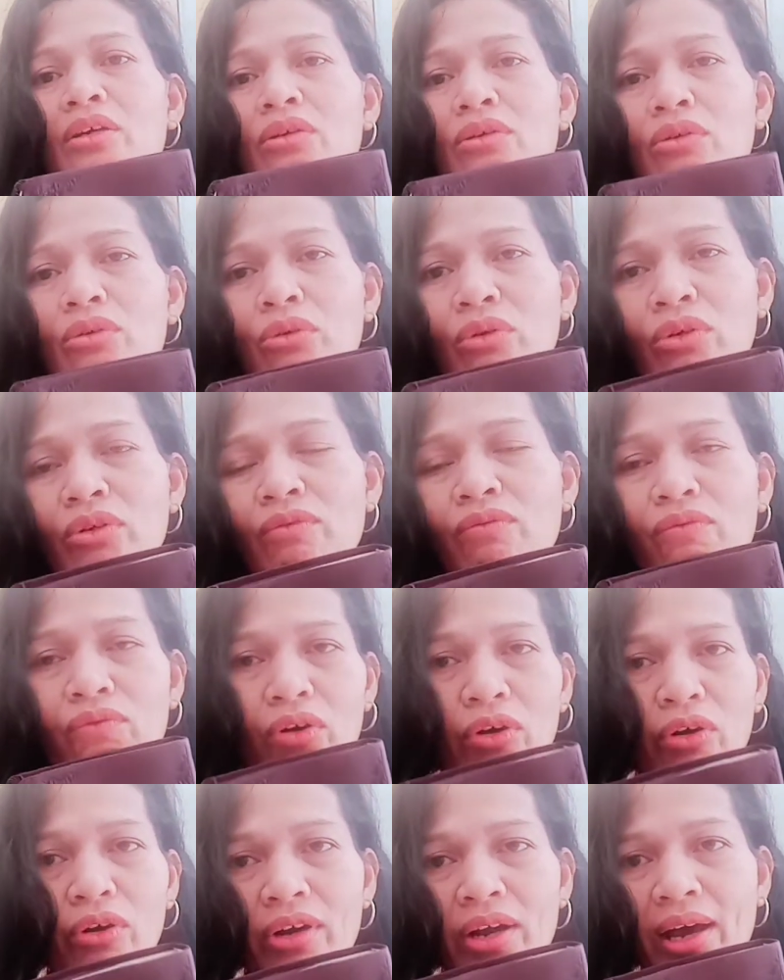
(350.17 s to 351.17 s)
good
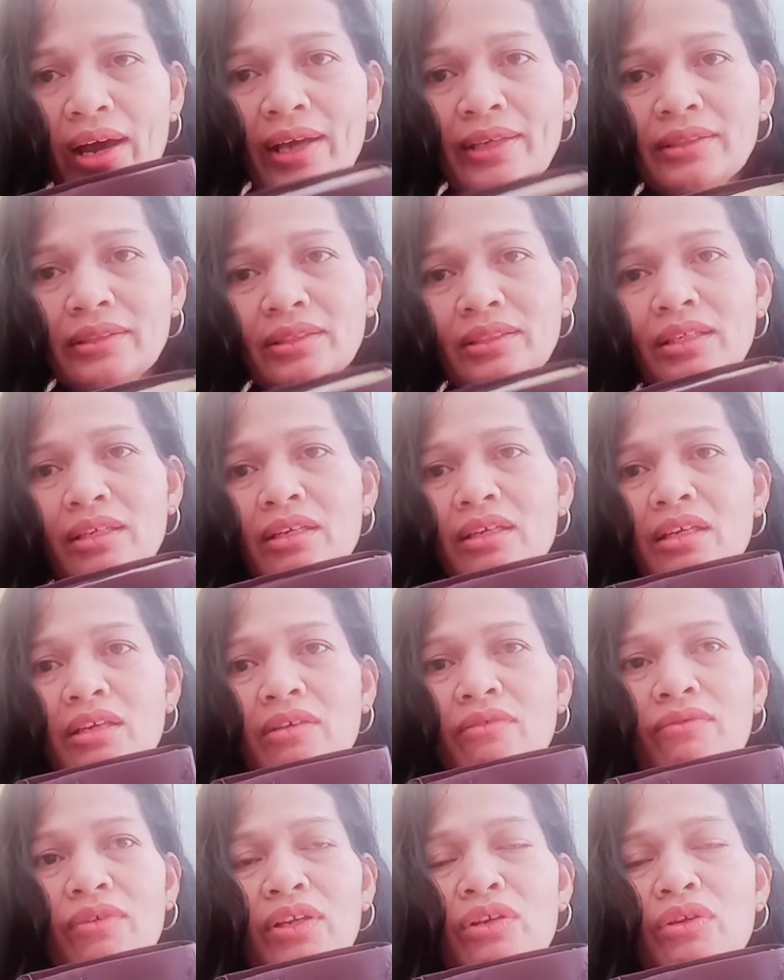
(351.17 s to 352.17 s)
for us.
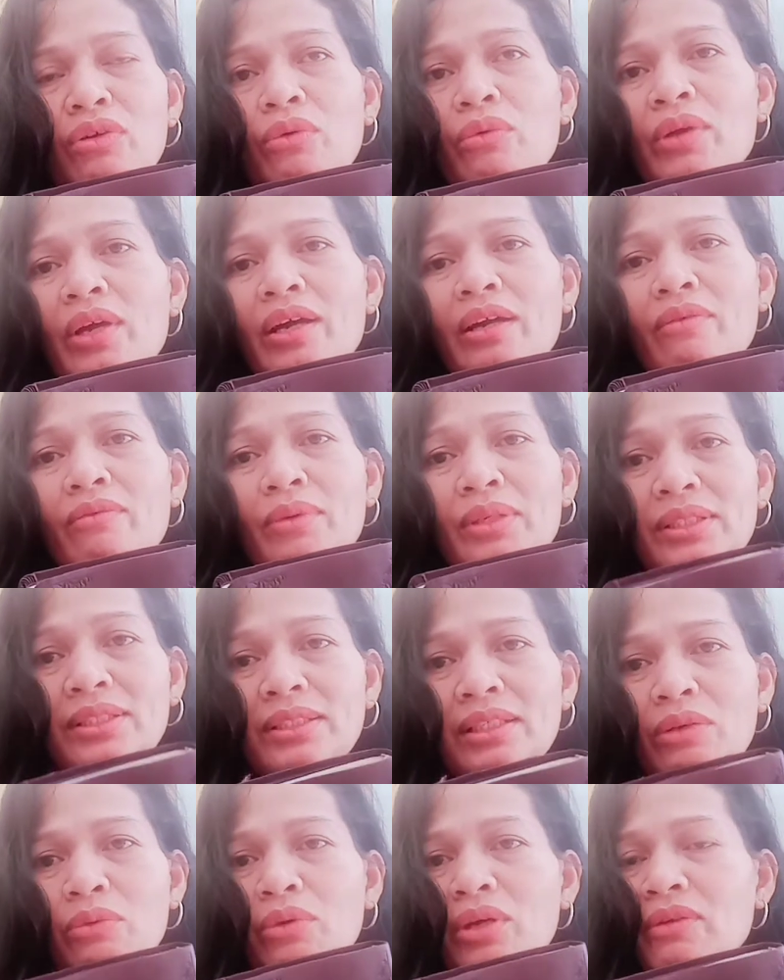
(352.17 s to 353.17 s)
Even though we are
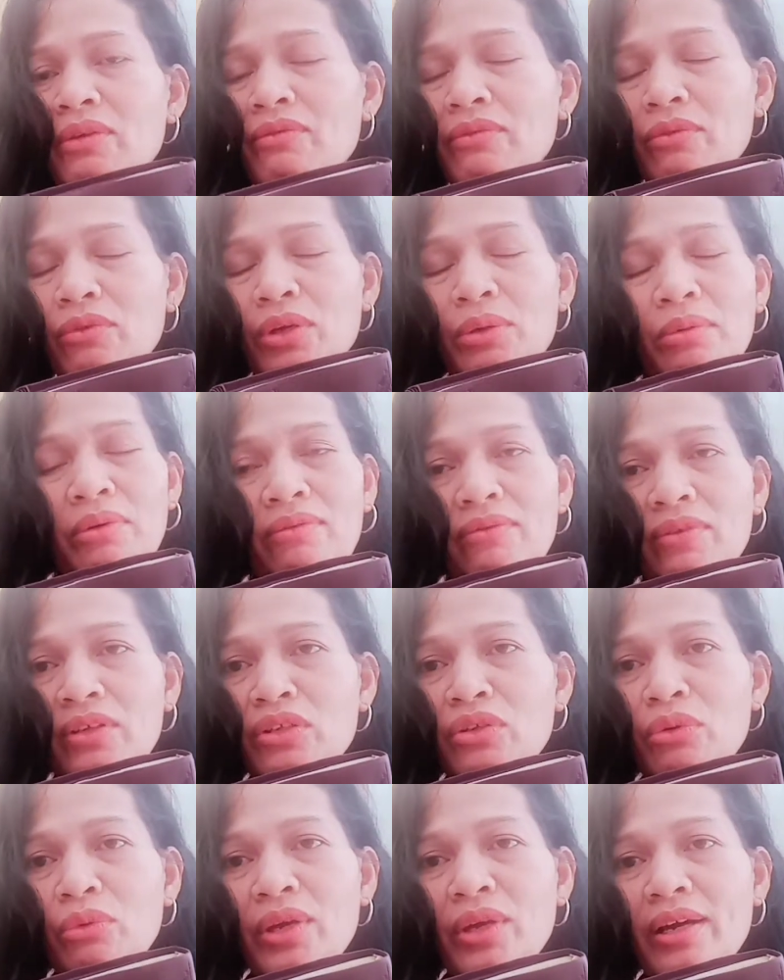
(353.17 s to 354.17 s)
busy, even
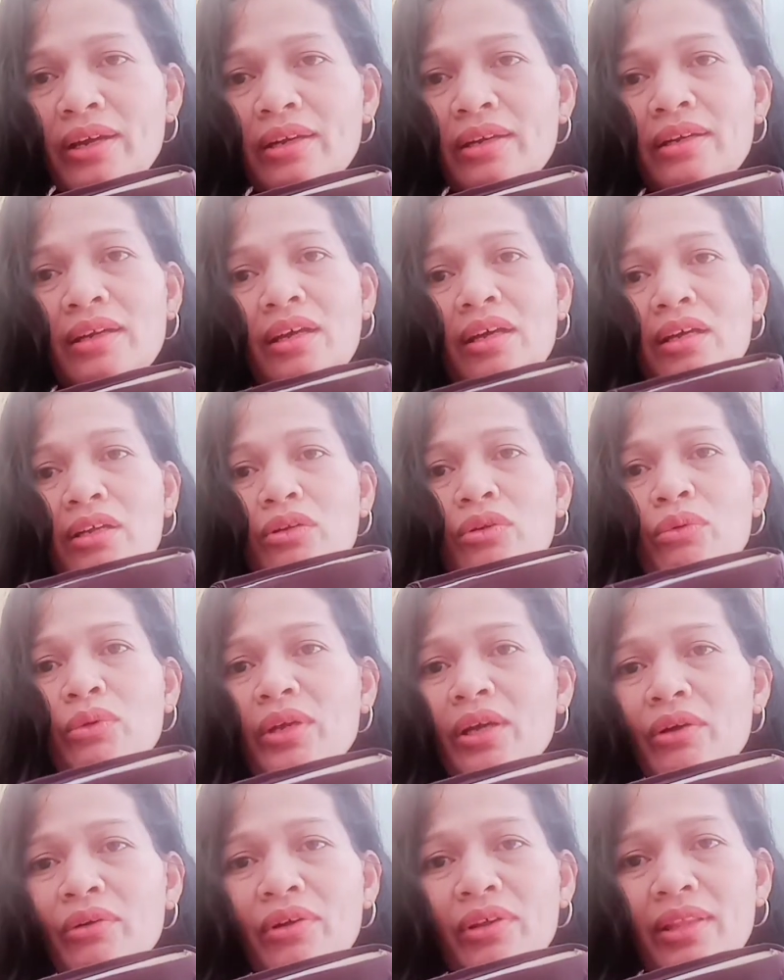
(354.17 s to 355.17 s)
though we are doing
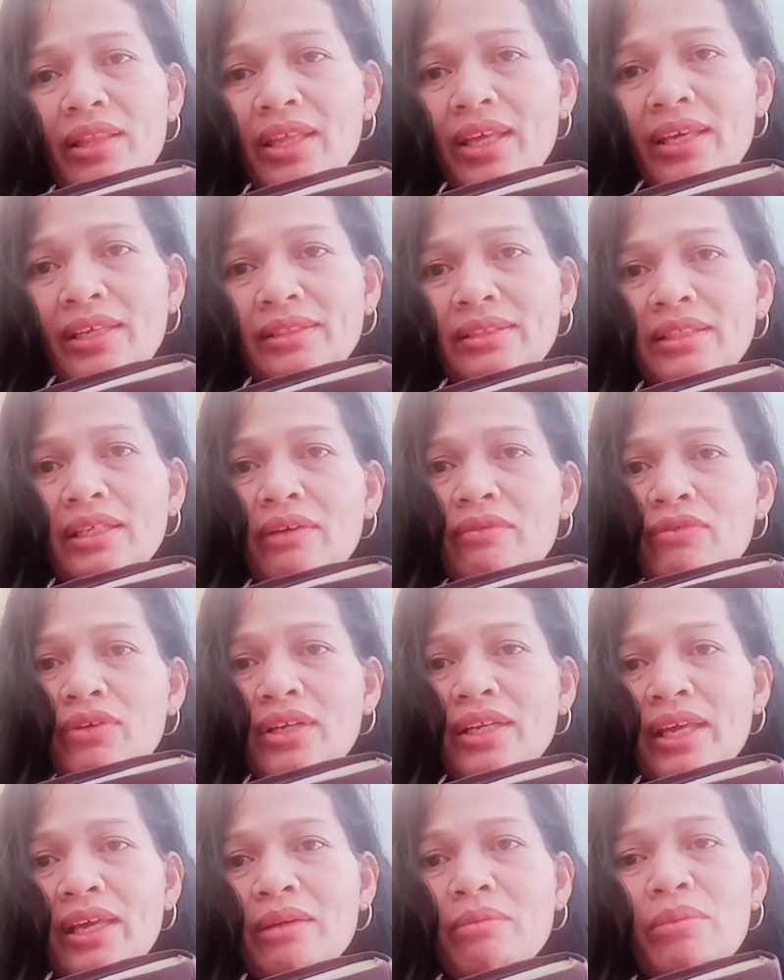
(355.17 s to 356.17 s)
our things every
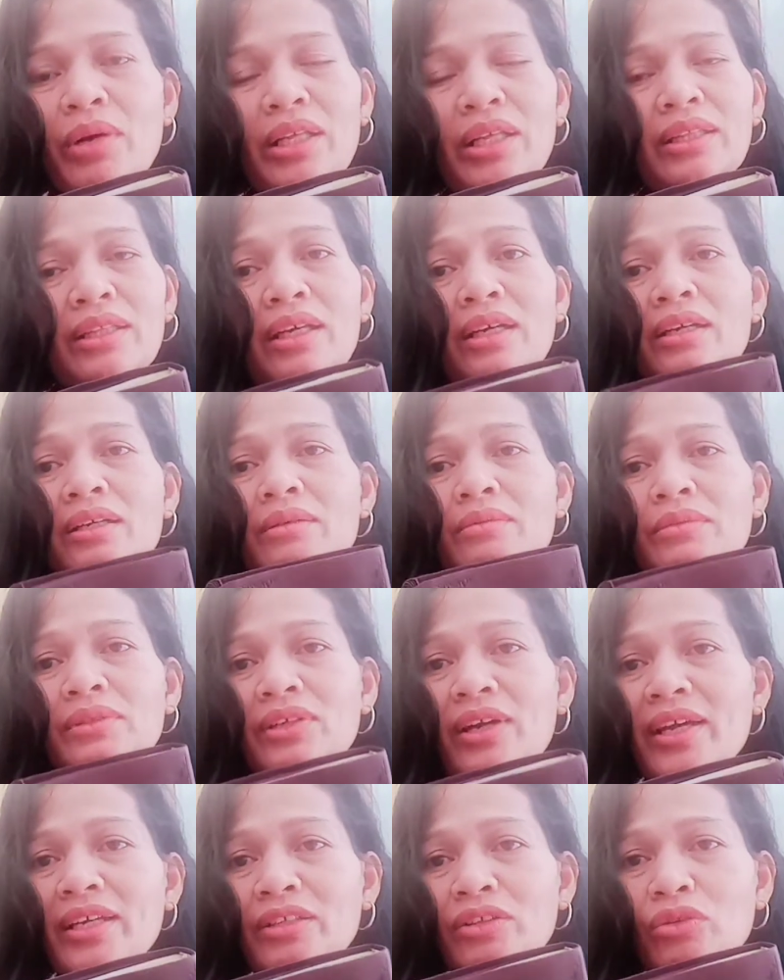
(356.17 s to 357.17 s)
day, but
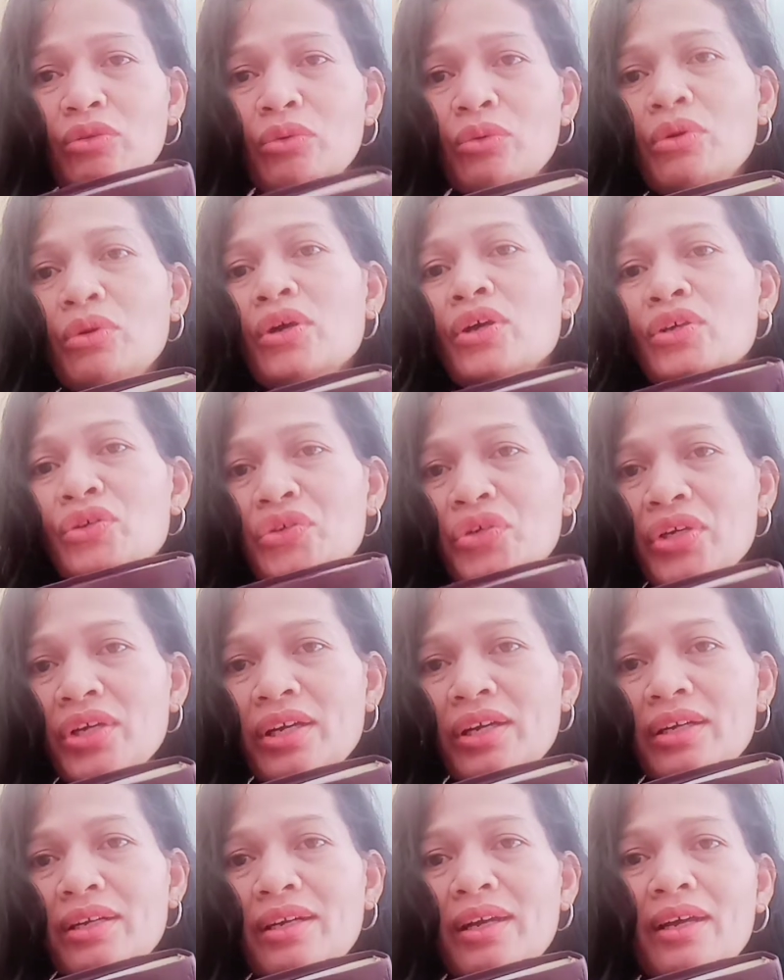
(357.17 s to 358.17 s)
try to
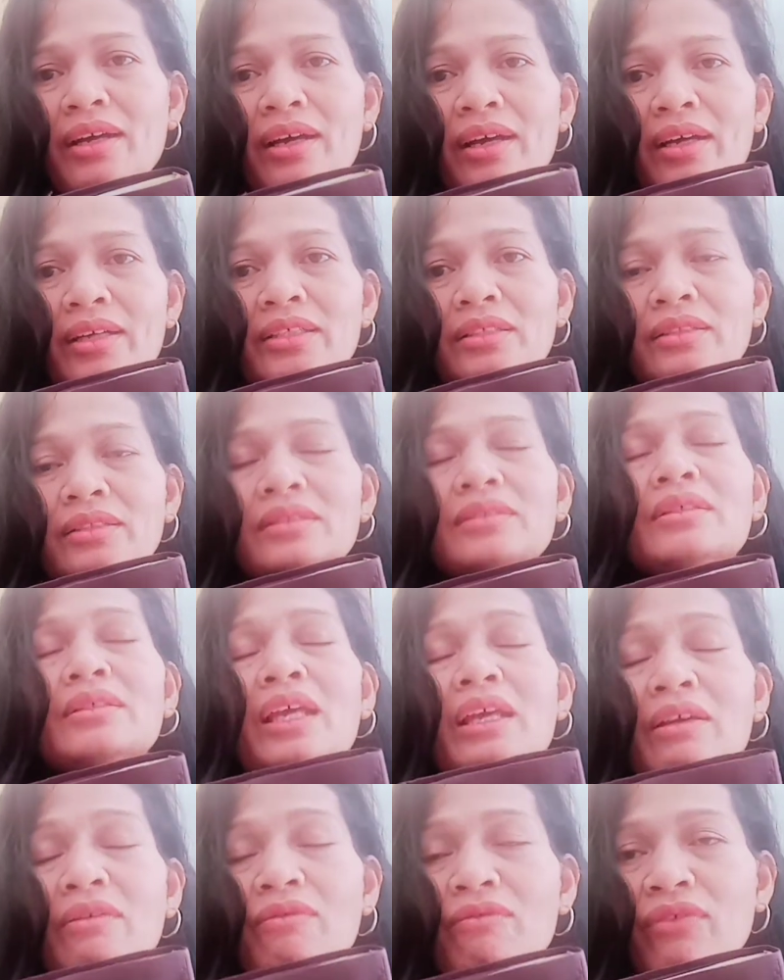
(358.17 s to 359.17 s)
share as
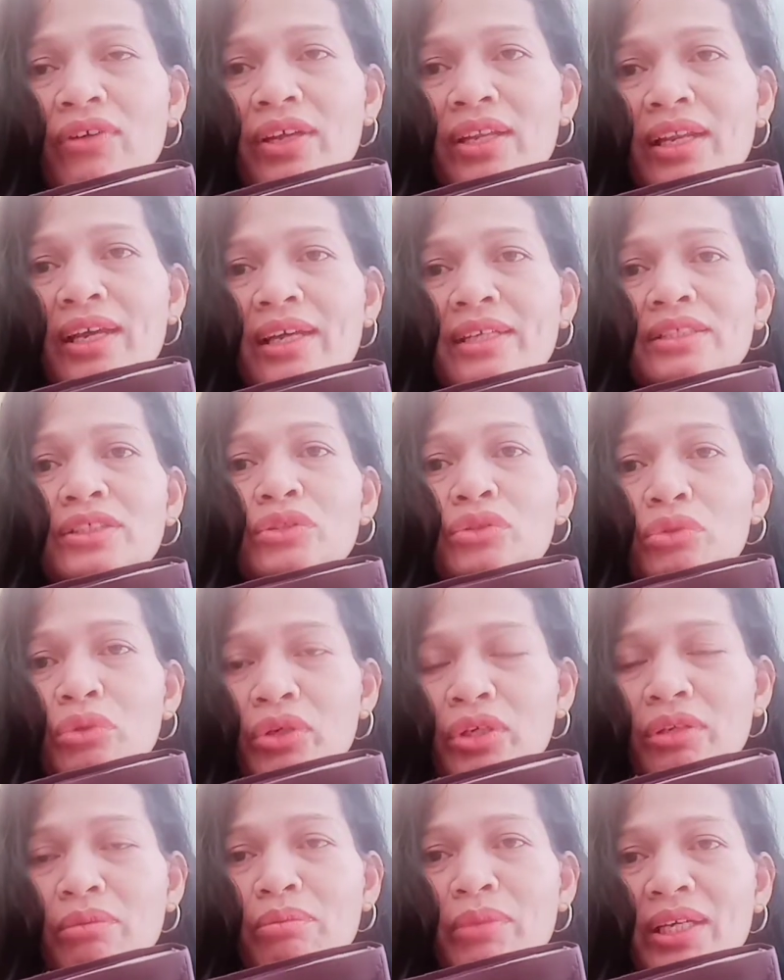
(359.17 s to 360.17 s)
even a
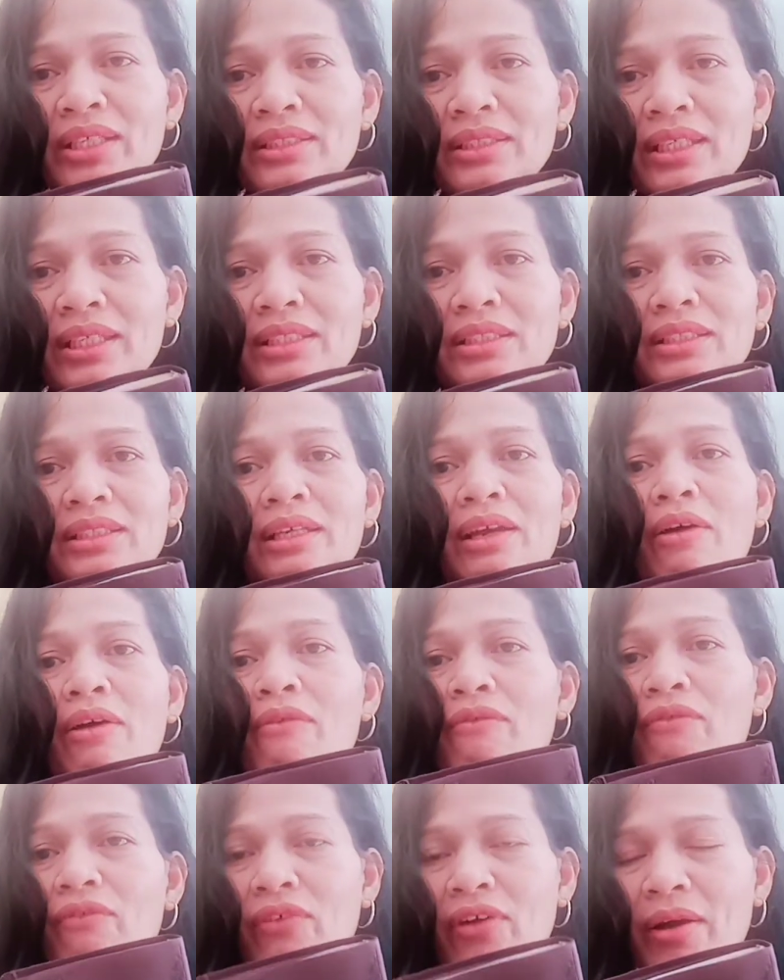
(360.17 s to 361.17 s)
short message
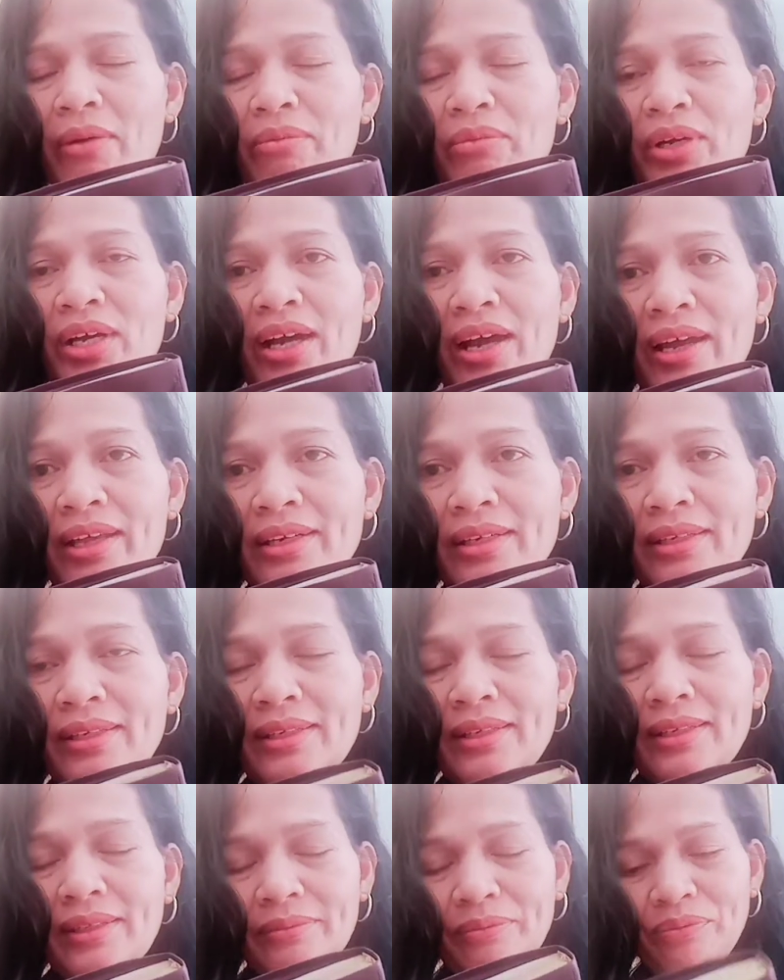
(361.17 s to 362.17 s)
from God.
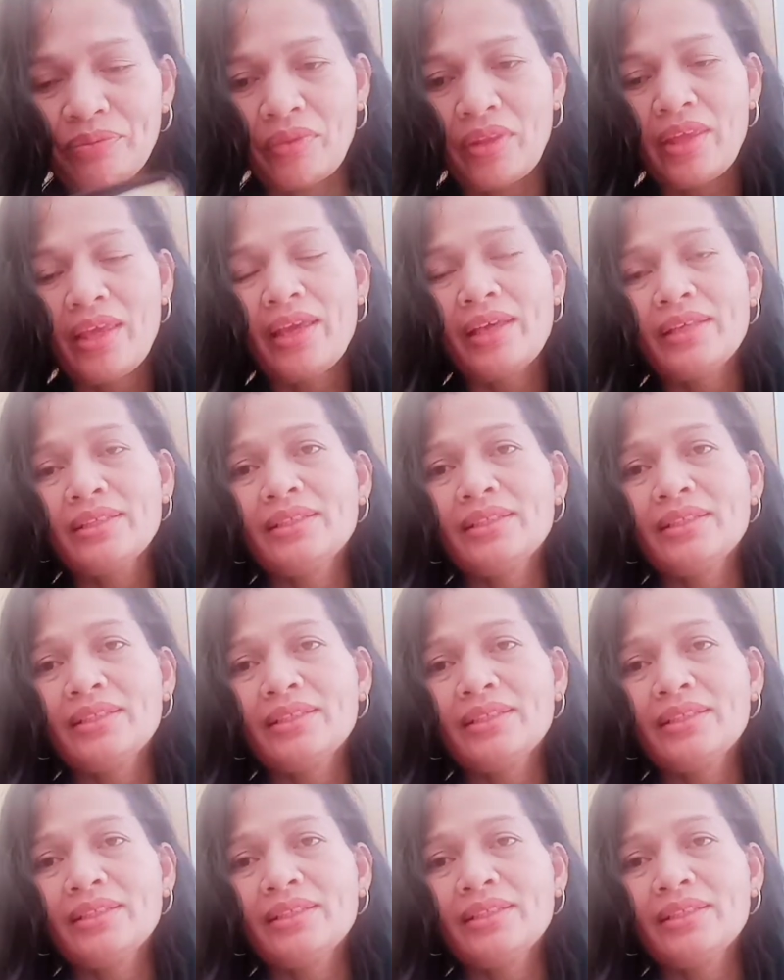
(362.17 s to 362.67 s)
Yes,